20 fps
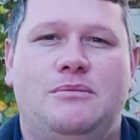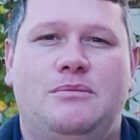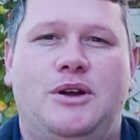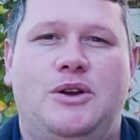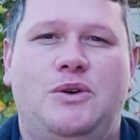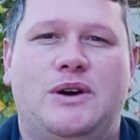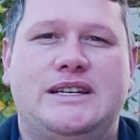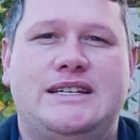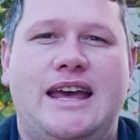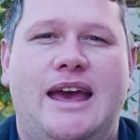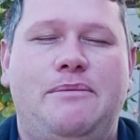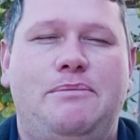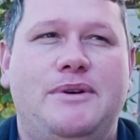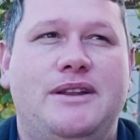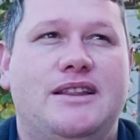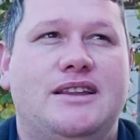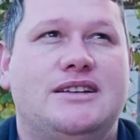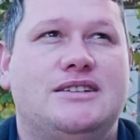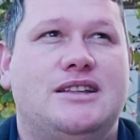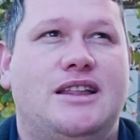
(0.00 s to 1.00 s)
But what's
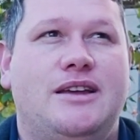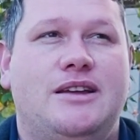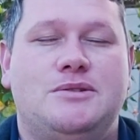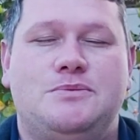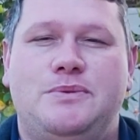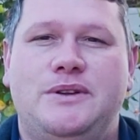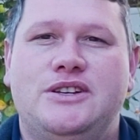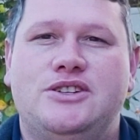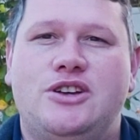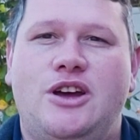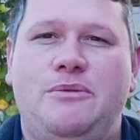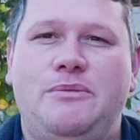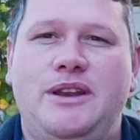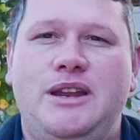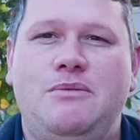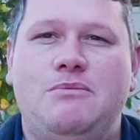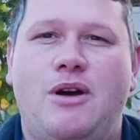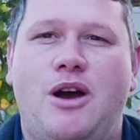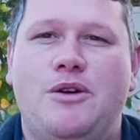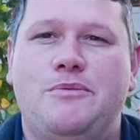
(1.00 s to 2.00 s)
happened is there's been so
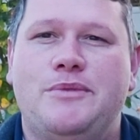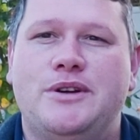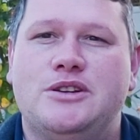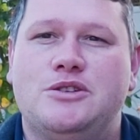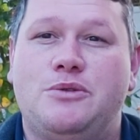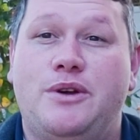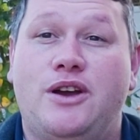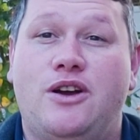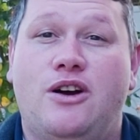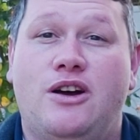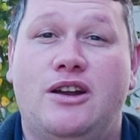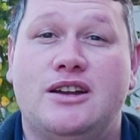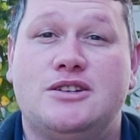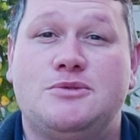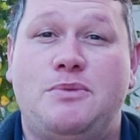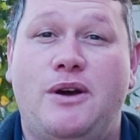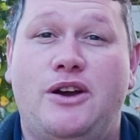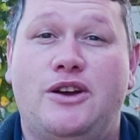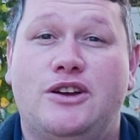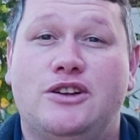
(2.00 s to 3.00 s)
many moments where God has
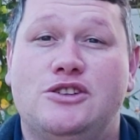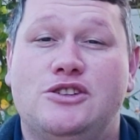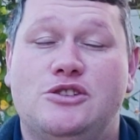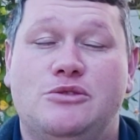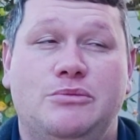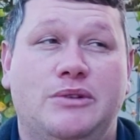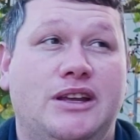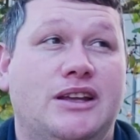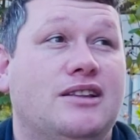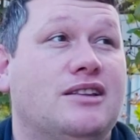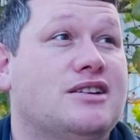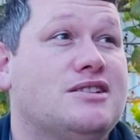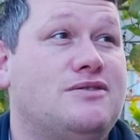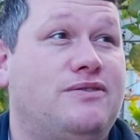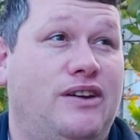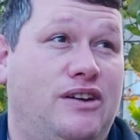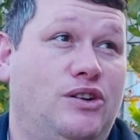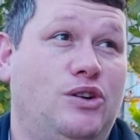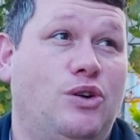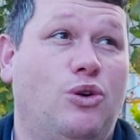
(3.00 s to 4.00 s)
spoken to me in this
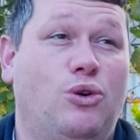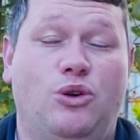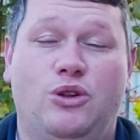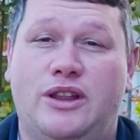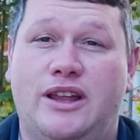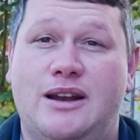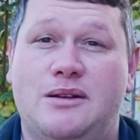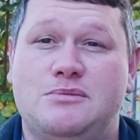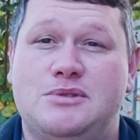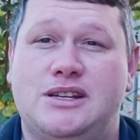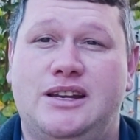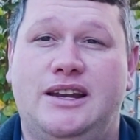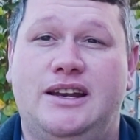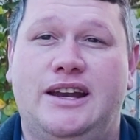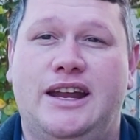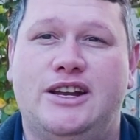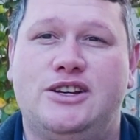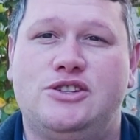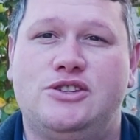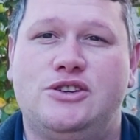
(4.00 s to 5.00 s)
very hall that I'm sitting
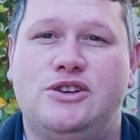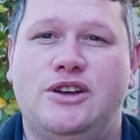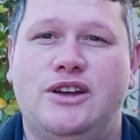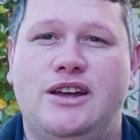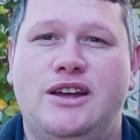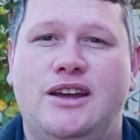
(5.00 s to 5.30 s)
next to.